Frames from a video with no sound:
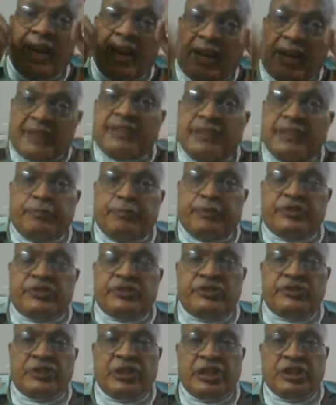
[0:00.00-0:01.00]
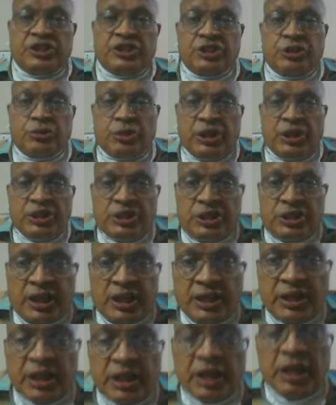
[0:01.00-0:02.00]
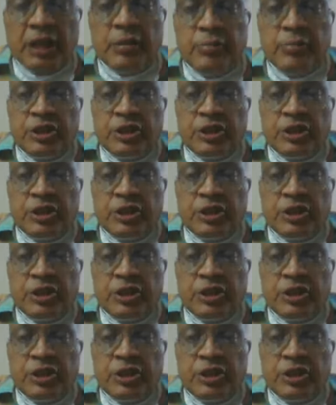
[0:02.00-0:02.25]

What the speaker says: 100% relation to engineering,